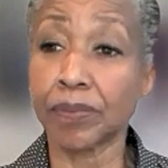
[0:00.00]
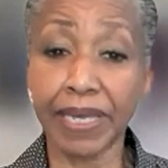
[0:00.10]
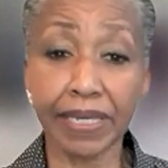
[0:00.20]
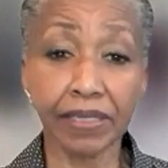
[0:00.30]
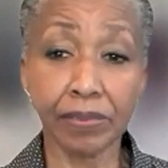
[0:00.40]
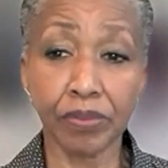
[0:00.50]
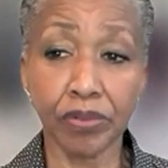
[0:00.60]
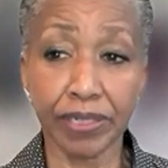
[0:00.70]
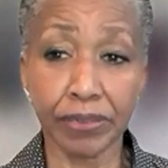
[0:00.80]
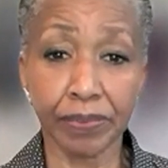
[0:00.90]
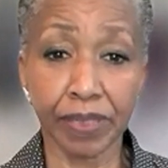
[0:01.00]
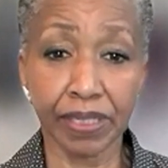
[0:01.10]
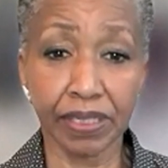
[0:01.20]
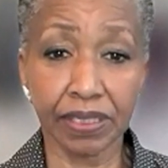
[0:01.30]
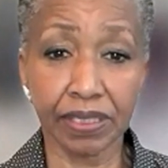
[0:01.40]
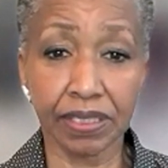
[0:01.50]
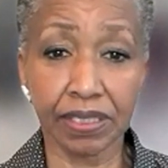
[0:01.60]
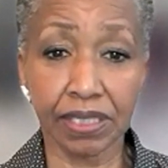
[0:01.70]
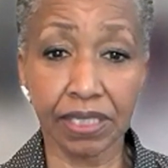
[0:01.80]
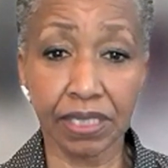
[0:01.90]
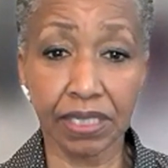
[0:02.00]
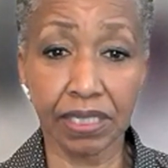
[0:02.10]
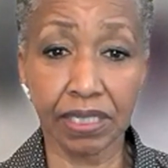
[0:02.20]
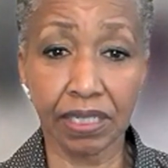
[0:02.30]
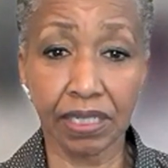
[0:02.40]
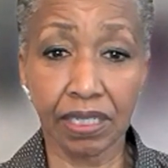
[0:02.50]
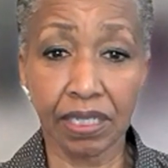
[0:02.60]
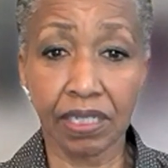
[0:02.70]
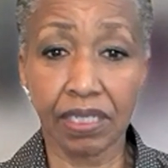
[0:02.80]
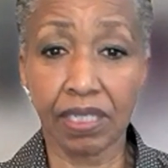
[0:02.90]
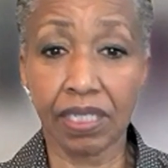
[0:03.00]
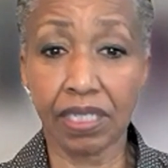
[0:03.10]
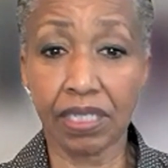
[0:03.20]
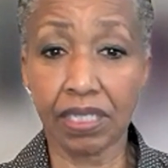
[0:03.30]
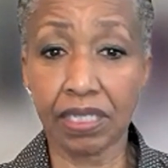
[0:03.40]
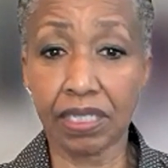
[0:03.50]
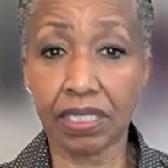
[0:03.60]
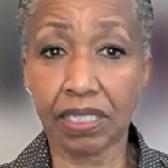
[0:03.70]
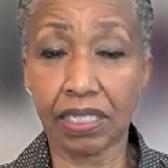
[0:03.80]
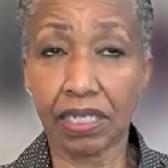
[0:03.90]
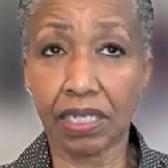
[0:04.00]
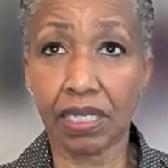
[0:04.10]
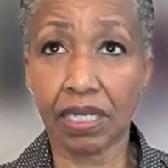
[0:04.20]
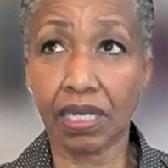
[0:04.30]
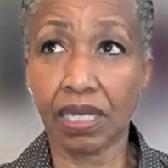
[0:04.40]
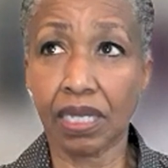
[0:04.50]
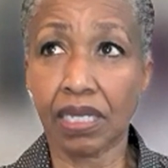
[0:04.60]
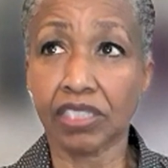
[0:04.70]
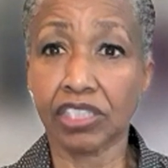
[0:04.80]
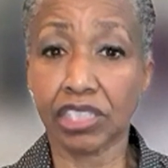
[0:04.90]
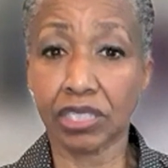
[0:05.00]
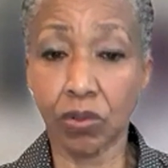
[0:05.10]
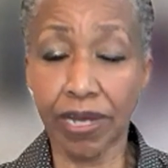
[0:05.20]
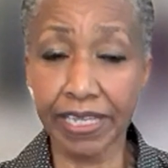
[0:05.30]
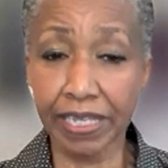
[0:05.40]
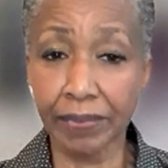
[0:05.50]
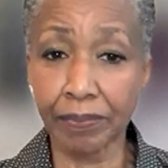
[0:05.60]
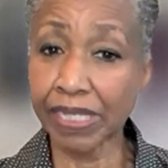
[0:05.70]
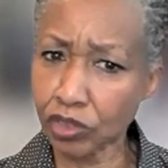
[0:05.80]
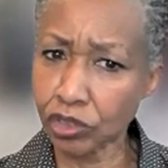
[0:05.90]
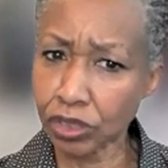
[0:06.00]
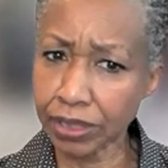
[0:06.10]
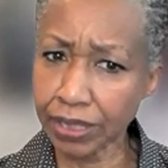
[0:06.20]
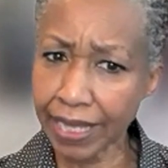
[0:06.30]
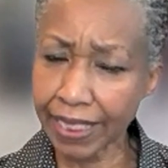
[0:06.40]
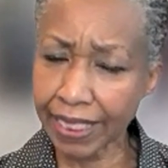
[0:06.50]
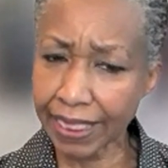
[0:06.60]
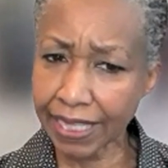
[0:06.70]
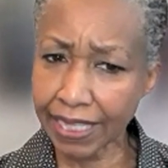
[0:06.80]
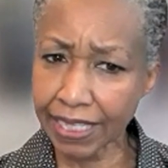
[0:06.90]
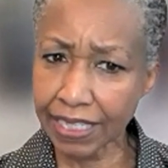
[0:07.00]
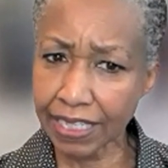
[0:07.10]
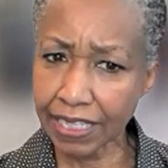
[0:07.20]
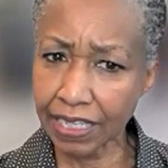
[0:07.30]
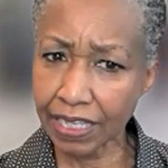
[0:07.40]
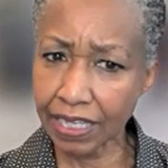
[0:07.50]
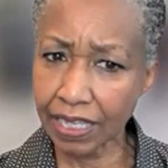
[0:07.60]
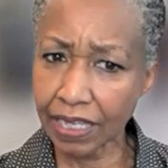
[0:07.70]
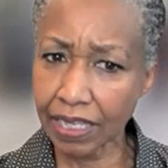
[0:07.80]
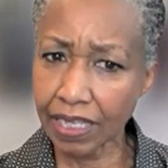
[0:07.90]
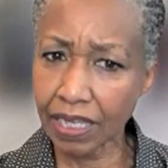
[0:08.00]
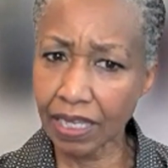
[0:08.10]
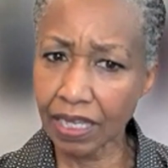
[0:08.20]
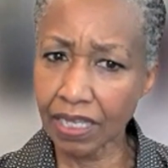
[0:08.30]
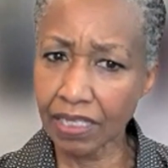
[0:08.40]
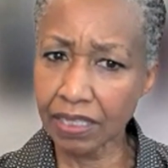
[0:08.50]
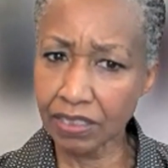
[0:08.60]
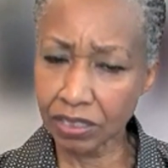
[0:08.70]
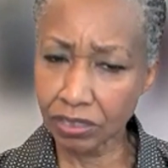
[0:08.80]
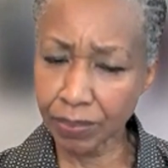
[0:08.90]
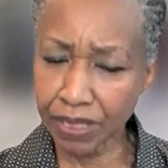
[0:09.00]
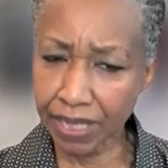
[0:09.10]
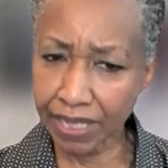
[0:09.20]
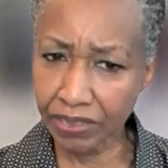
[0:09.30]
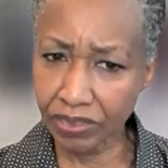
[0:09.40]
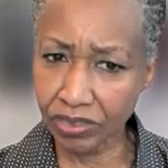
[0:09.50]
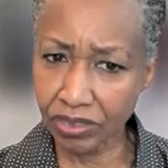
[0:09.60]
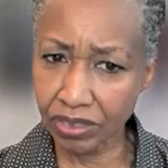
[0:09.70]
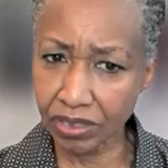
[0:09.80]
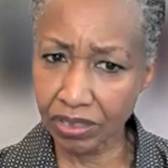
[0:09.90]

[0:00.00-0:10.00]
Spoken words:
make an appointment to see the GYN. You're not thinking this could be cancer.